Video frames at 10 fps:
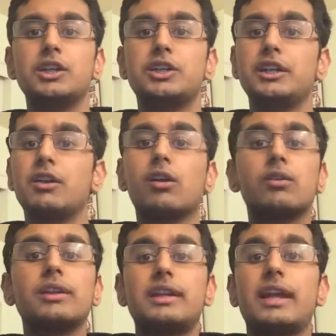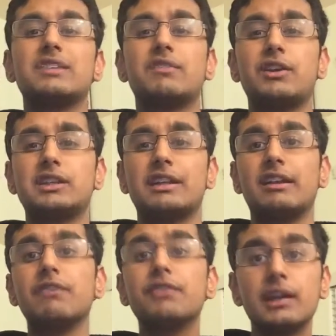She not only takes very
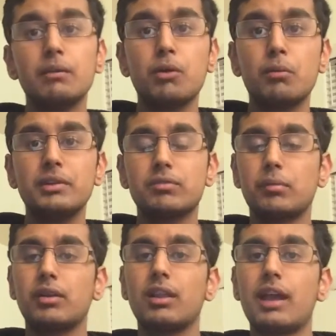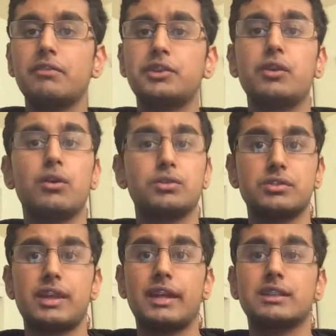significant moments from her life, she
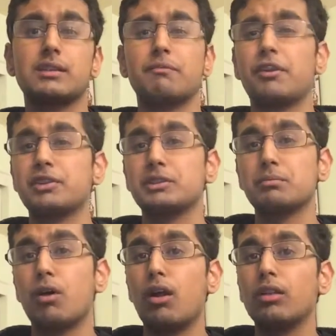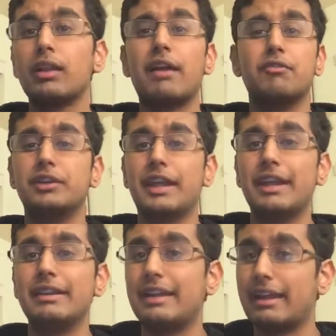also takes some very small,
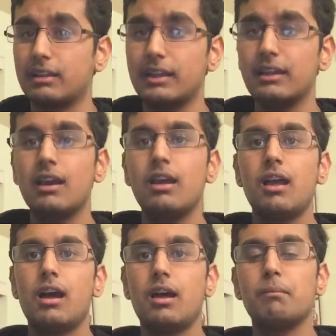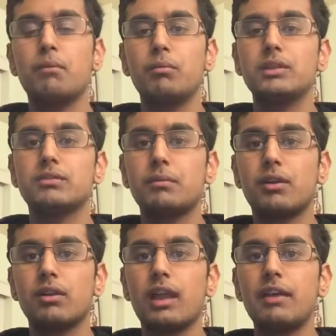everyday, daily moments from
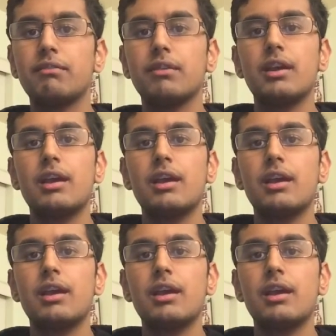her life.